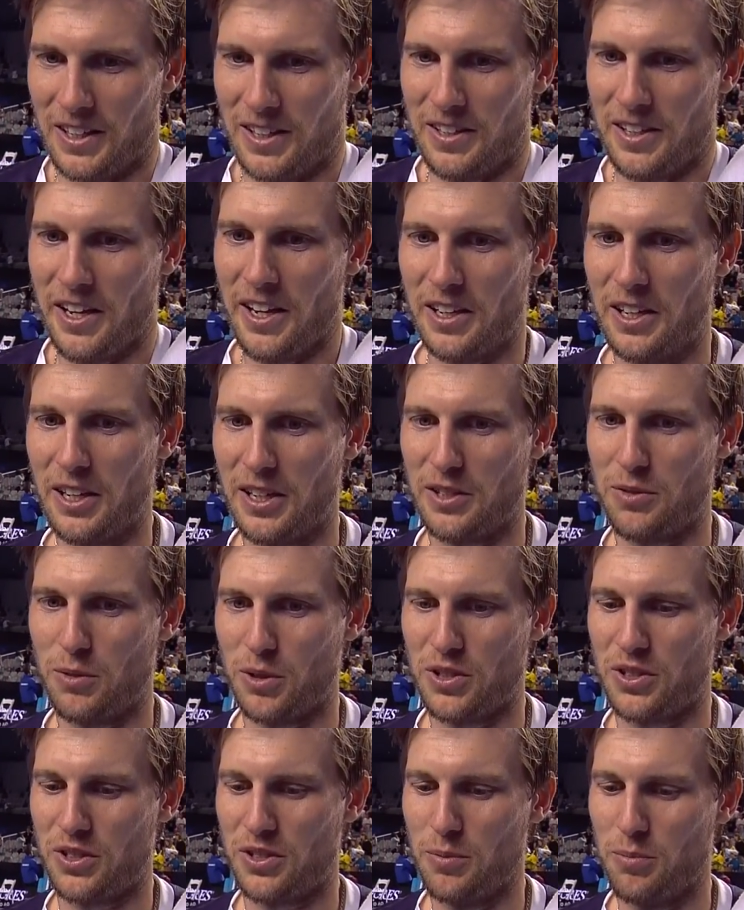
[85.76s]
yeah, it
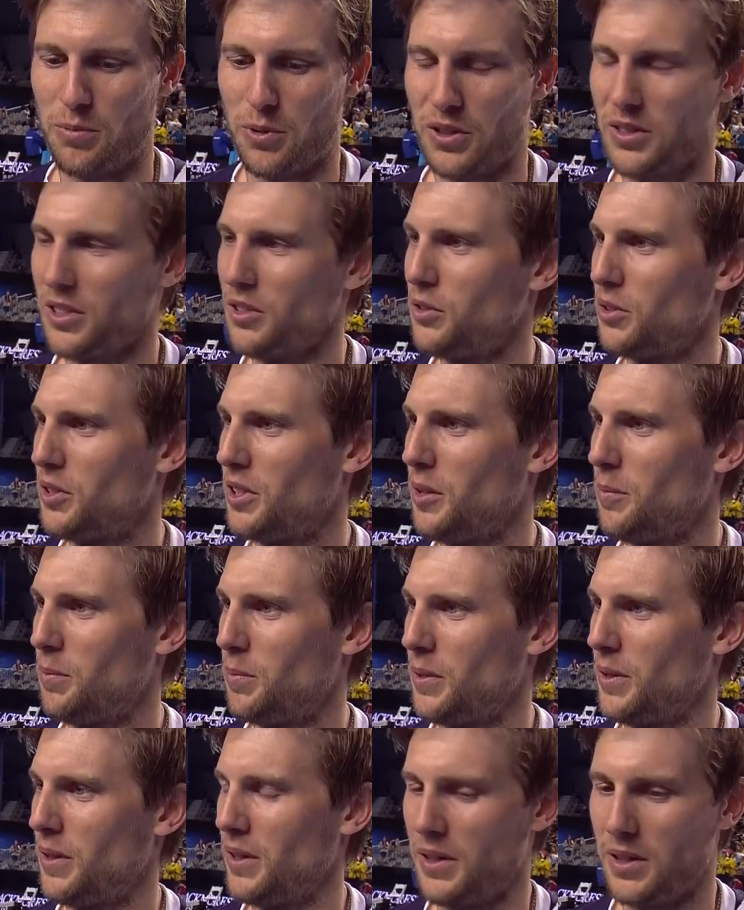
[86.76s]
was important to keep
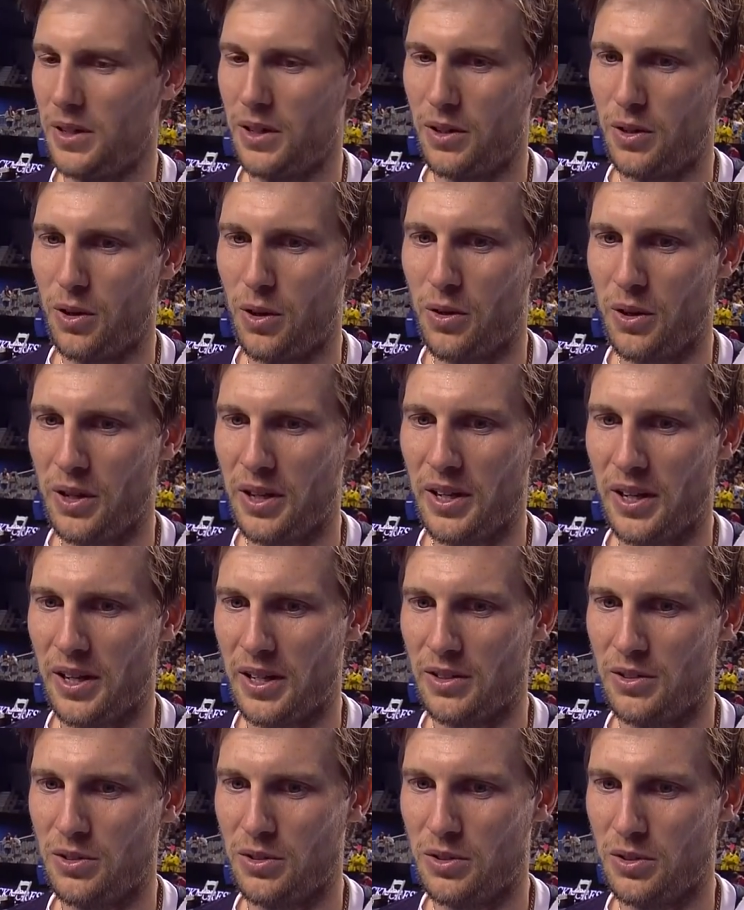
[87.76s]
on going
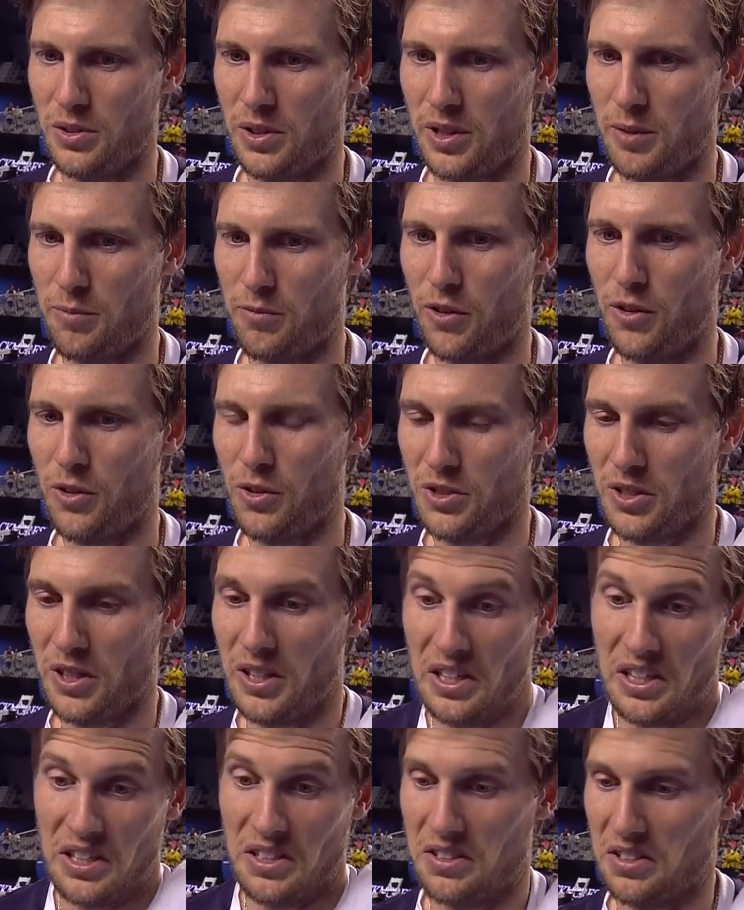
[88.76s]
and to keep focusing
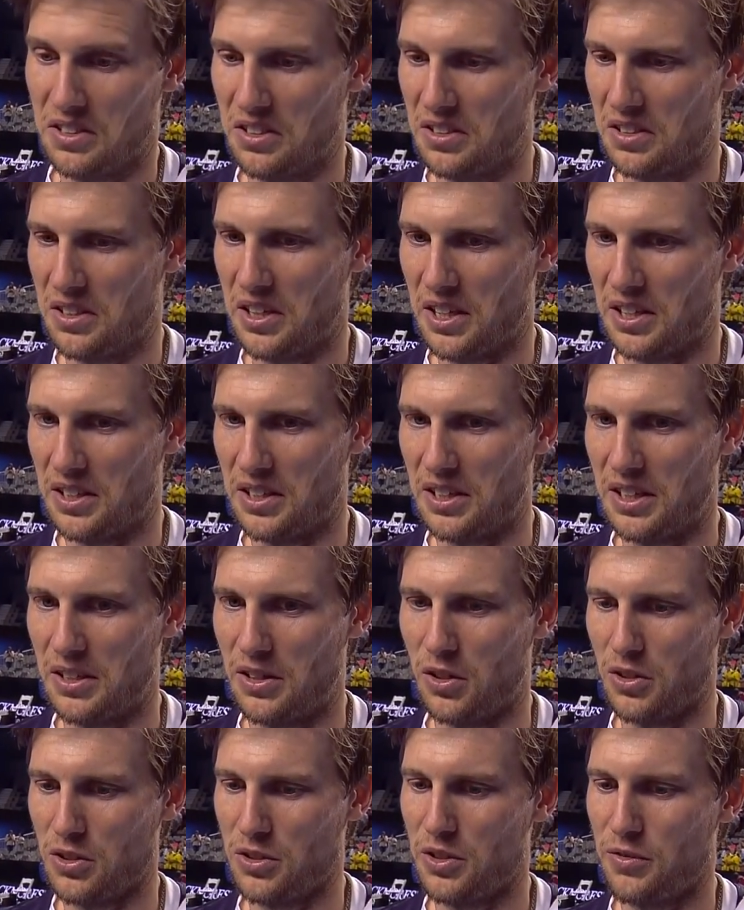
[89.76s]
and yeah,
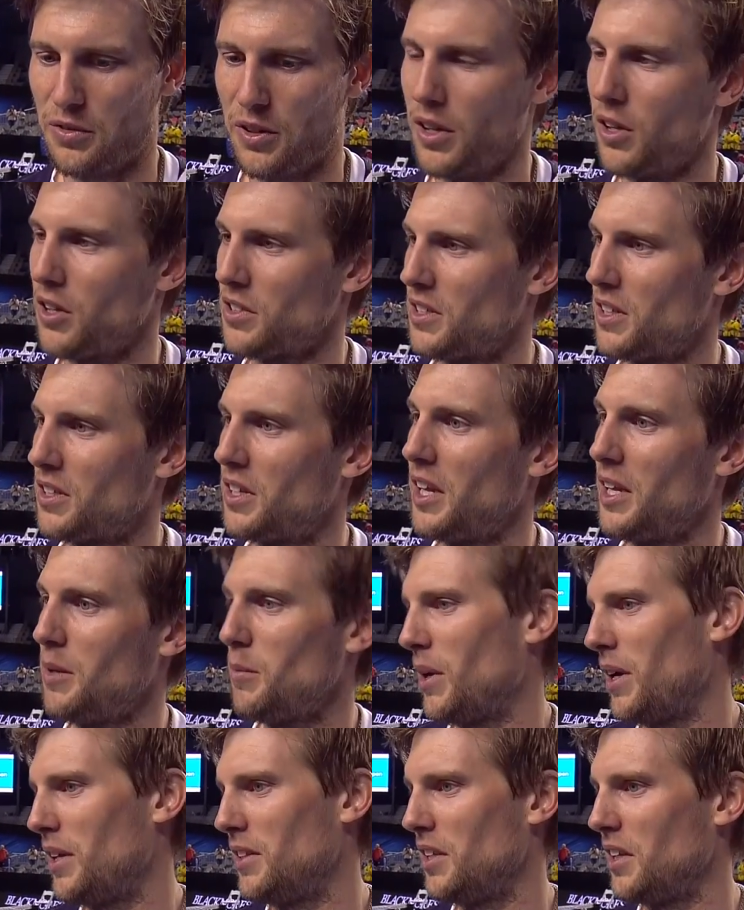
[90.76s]
also if I lost that game,
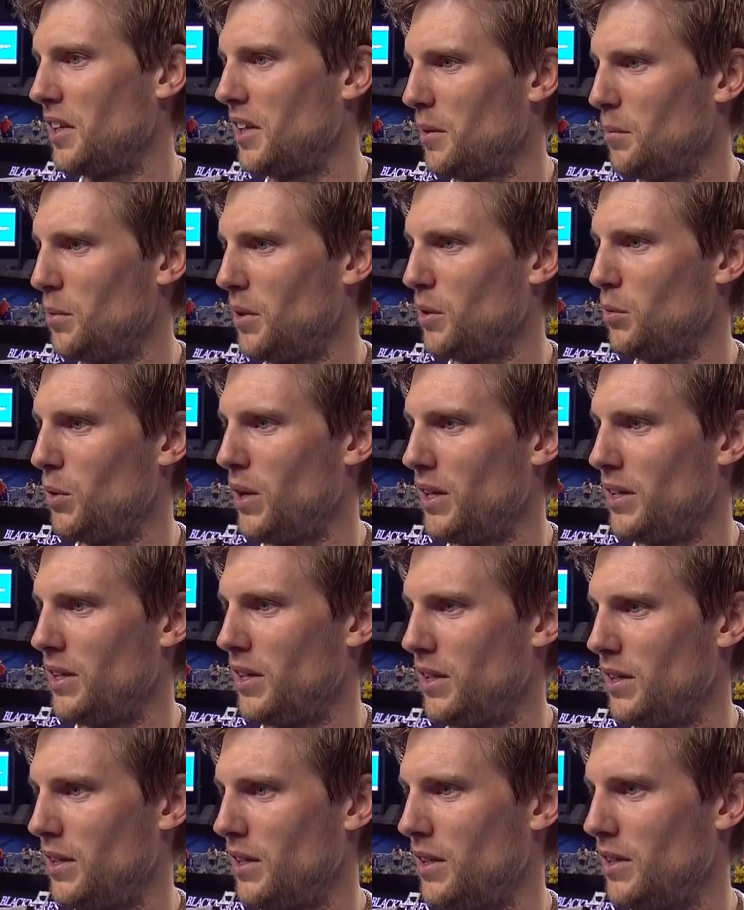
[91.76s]
I think I played well
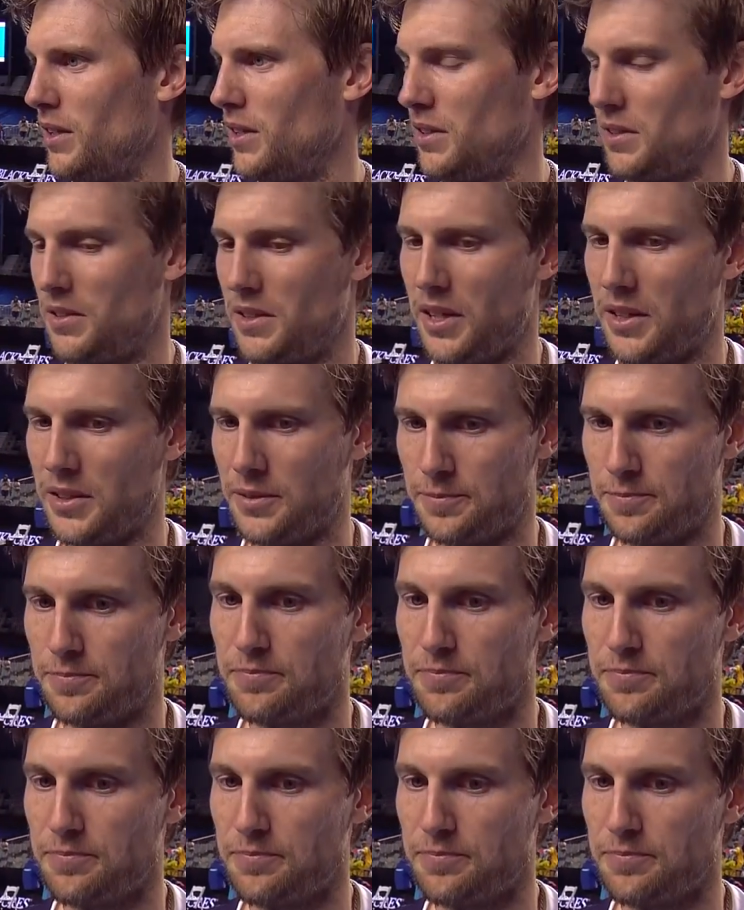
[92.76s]
then.